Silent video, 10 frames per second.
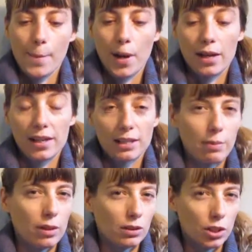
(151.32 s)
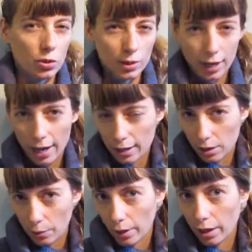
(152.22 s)
I need to be able to use it
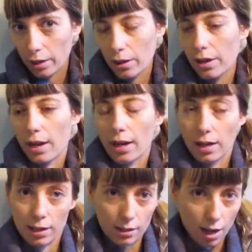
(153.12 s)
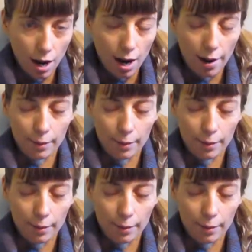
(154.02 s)
anywhere, at any time.